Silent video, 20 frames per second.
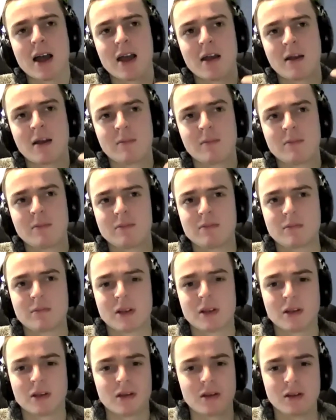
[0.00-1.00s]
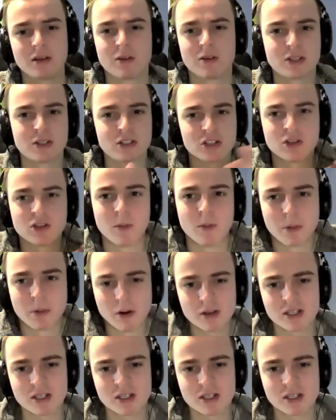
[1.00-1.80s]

um, you, you know, it's just not